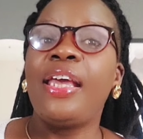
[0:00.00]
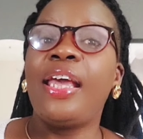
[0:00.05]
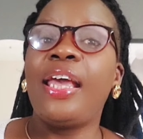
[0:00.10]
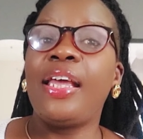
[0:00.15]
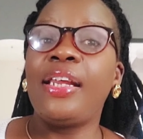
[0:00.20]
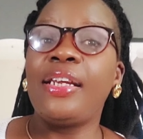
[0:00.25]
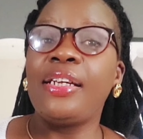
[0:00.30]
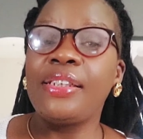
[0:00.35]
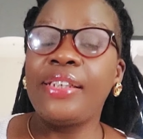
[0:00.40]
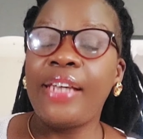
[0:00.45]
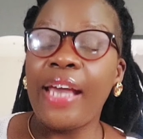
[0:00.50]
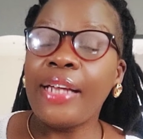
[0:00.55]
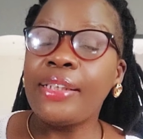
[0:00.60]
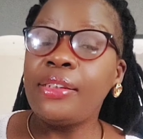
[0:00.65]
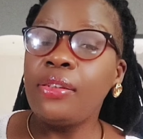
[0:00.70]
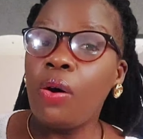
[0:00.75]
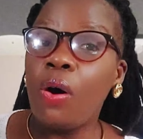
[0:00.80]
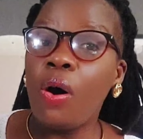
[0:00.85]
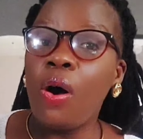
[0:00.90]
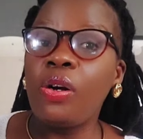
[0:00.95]
and
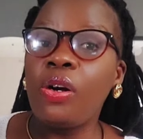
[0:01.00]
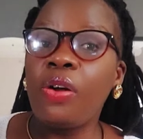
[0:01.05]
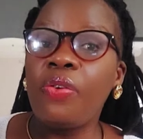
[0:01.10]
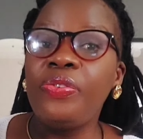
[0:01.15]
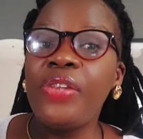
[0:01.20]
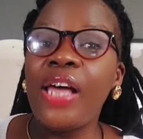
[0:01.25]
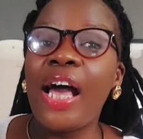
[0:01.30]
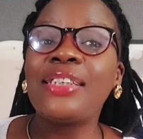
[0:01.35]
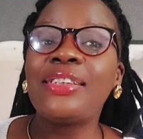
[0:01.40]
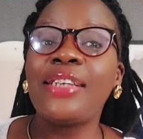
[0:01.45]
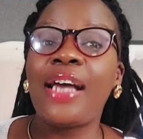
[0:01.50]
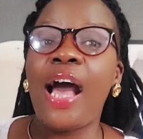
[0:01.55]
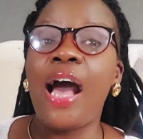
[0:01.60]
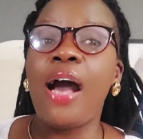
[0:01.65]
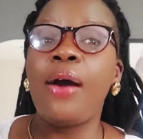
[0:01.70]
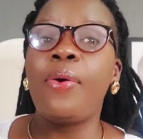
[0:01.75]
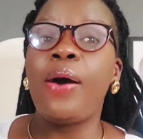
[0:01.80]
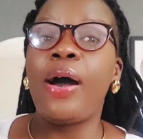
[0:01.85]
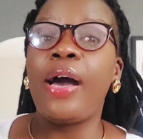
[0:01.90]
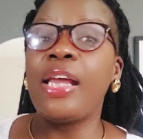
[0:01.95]
get hold of that
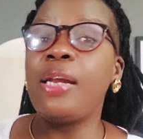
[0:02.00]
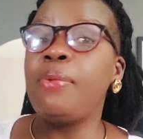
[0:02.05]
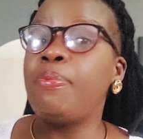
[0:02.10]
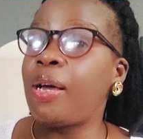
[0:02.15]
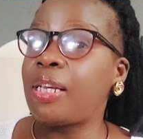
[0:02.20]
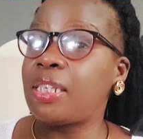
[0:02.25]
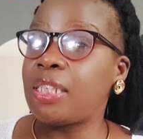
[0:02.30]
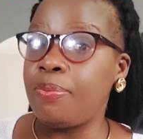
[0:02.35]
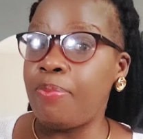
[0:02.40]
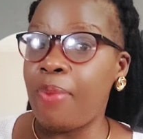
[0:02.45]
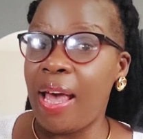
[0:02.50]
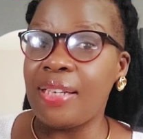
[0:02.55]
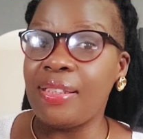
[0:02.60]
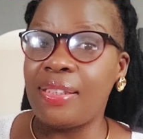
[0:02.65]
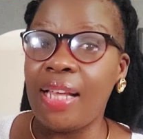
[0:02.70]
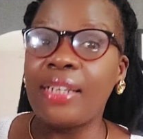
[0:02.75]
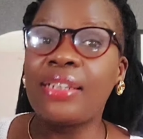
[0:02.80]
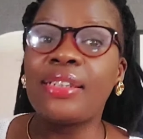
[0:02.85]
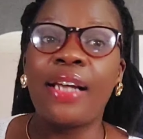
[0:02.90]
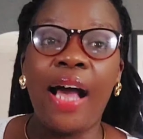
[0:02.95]
hour and
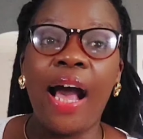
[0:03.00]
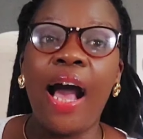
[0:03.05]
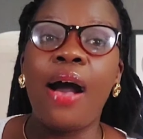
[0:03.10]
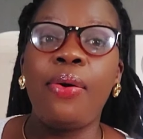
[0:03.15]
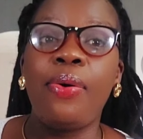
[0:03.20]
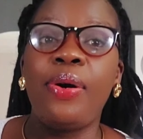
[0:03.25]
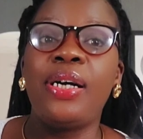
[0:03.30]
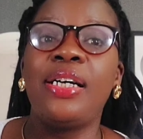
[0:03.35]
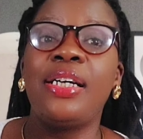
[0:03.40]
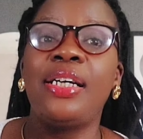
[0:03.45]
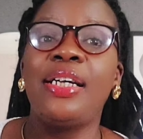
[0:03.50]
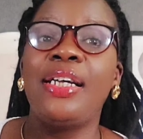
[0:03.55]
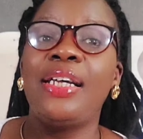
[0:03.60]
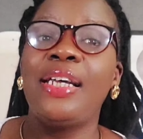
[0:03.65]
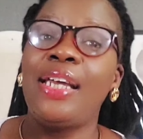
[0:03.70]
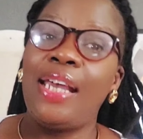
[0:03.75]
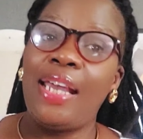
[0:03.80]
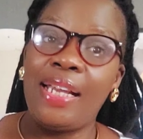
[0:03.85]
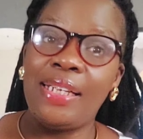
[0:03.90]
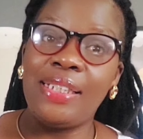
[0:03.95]
maximize that hour.
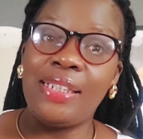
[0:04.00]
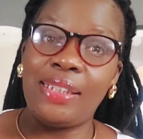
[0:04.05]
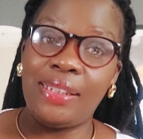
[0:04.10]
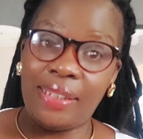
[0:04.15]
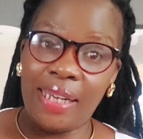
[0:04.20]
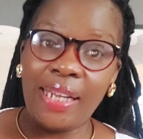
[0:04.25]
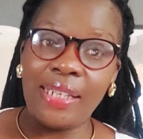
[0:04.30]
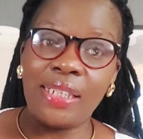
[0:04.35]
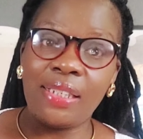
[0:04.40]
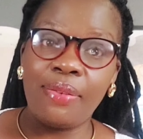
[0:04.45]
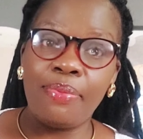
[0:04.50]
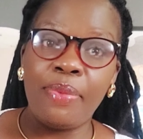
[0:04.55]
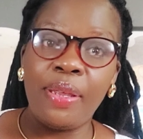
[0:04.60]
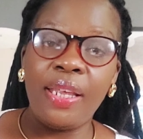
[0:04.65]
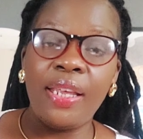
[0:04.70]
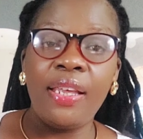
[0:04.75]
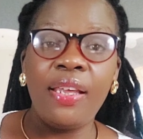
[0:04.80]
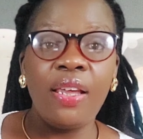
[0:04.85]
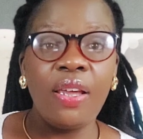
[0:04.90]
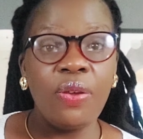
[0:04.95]
And trust
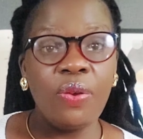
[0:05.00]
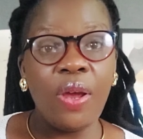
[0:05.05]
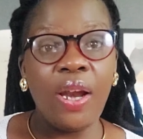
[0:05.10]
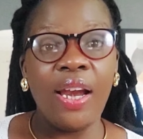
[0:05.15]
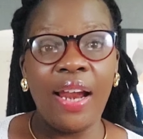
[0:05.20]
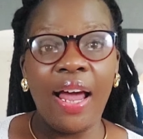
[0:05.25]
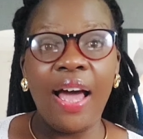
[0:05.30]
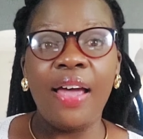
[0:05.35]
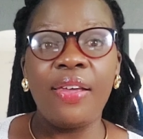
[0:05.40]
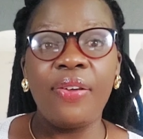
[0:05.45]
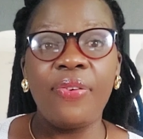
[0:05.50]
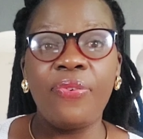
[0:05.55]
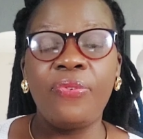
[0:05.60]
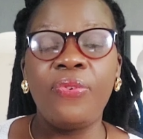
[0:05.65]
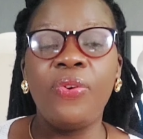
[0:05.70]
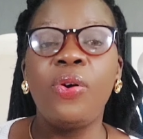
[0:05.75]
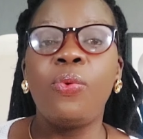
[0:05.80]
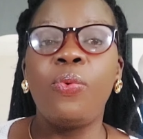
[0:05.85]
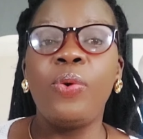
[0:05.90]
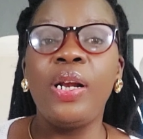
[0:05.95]
me, your life
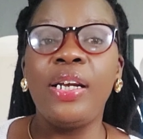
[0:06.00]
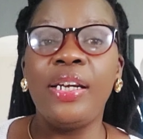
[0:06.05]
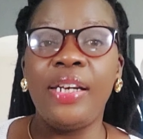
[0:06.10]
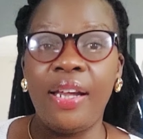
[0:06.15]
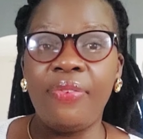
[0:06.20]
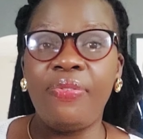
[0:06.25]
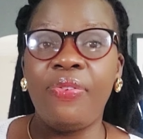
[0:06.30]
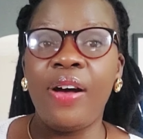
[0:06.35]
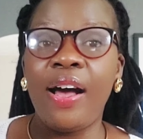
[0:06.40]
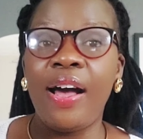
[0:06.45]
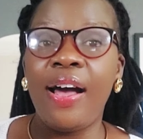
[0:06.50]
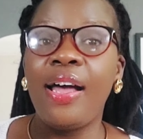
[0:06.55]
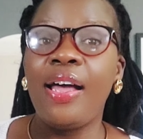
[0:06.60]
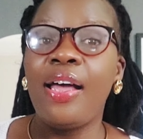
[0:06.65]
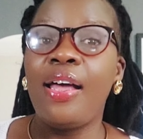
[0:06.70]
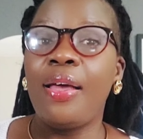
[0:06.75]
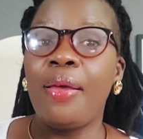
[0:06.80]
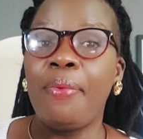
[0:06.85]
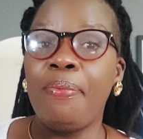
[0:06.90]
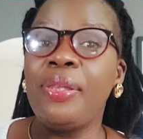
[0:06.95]
will never
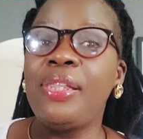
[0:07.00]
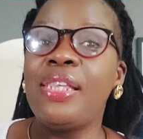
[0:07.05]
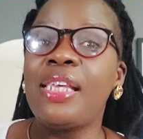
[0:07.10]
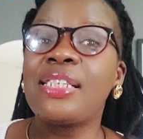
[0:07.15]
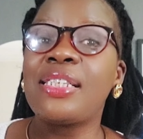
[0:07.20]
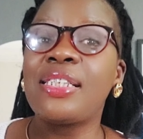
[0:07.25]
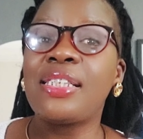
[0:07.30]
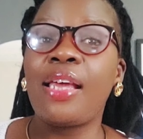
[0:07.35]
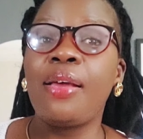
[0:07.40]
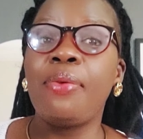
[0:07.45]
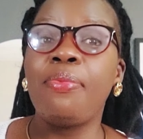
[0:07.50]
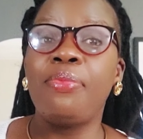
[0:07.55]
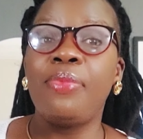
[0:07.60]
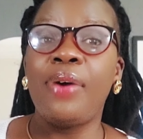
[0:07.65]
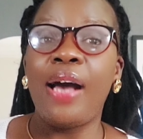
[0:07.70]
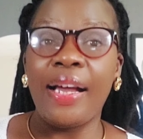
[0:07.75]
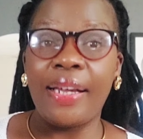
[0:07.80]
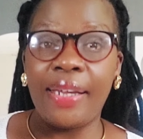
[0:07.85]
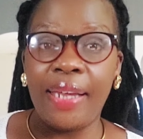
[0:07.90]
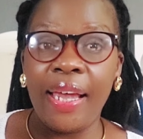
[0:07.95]
be the
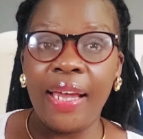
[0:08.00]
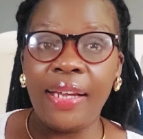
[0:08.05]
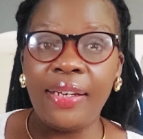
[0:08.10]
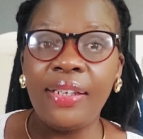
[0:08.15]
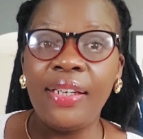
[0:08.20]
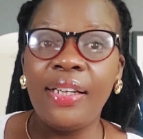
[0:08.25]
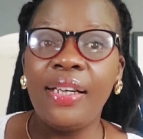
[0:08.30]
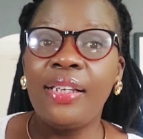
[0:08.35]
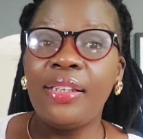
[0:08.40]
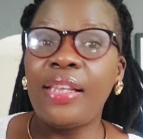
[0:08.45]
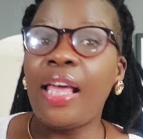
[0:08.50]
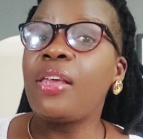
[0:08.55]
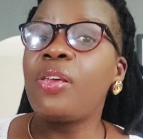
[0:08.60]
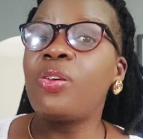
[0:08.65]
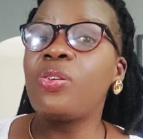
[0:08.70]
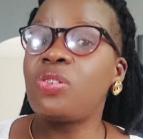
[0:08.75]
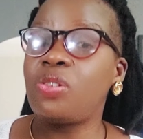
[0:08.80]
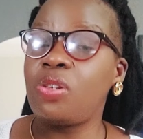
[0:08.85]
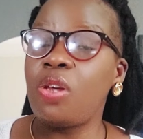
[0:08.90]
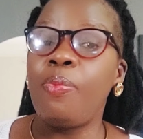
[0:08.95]
same again. Thank
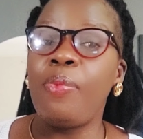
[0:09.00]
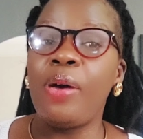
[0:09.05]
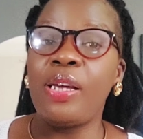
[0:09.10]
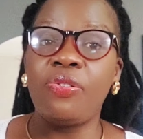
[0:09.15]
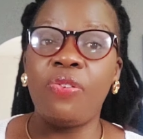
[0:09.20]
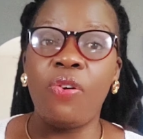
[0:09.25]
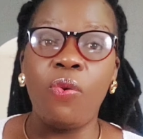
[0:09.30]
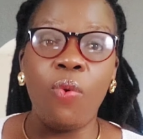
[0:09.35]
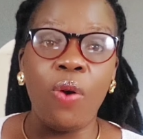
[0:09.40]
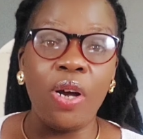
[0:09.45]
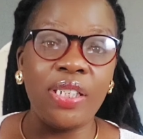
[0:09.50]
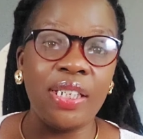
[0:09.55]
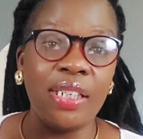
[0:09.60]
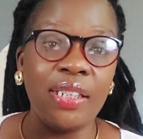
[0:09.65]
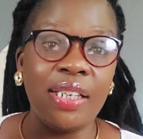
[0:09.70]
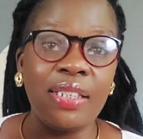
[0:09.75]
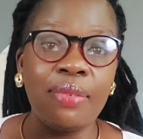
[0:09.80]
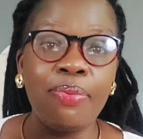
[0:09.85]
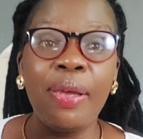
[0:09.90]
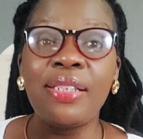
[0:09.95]
you so much for
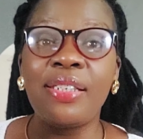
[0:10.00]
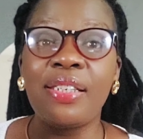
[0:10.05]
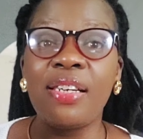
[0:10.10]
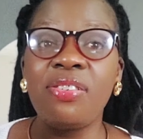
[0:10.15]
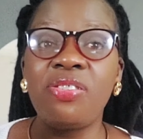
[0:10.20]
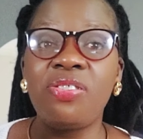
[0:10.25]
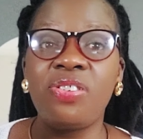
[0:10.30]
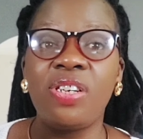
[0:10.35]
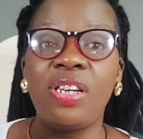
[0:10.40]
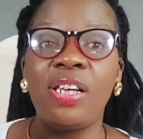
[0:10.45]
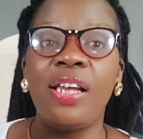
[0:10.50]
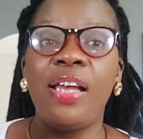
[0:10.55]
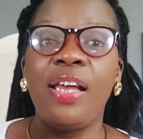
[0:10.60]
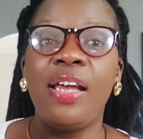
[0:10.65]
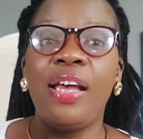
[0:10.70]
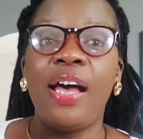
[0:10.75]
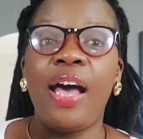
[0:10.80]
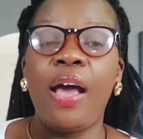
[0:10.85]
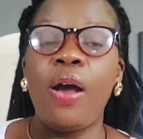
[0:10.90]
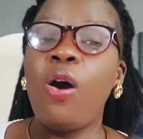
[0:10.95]
watching this message. I